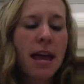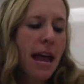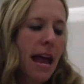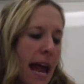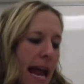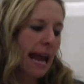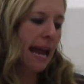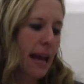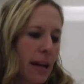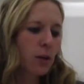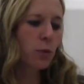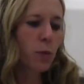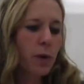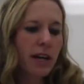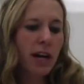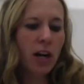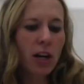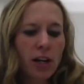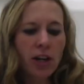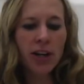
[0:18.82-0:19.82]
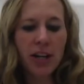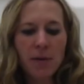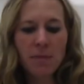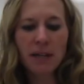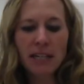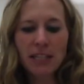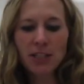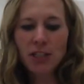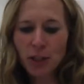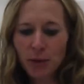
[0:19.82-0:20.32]
and we are going to
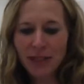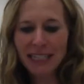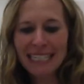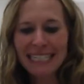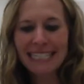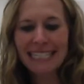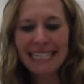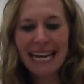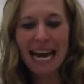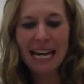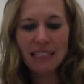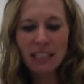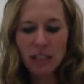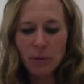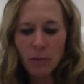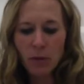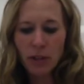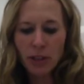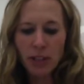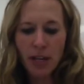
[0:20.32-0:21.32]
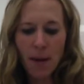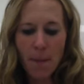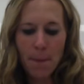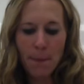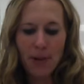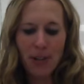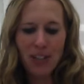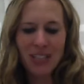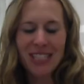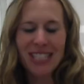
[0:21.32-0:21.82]
be doing decimal
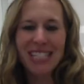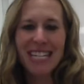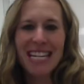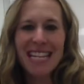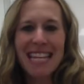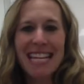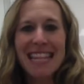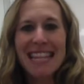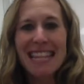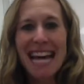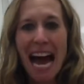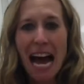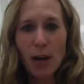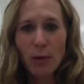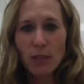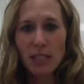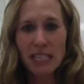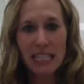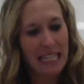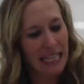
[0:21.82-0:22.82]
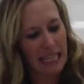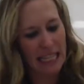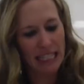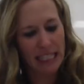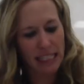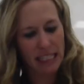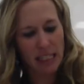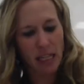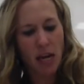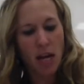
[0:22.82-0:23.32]
numbers to the
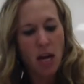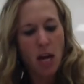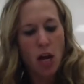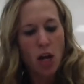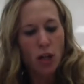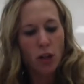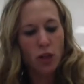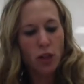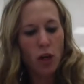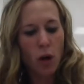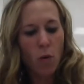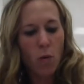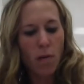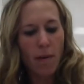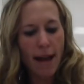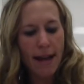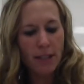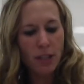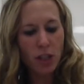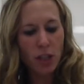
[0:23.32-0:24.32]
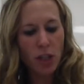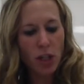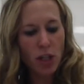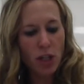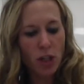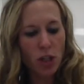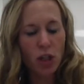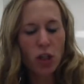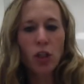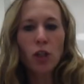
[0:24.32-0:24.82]
thousandths. So let's
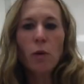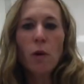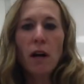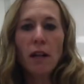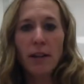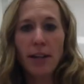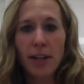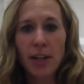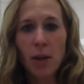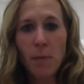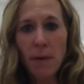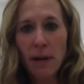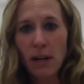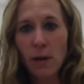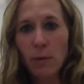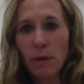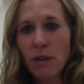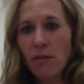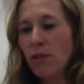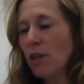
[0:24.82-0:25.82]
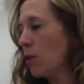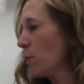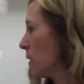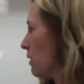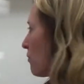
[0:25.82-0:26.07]
just do a little bit of reviewing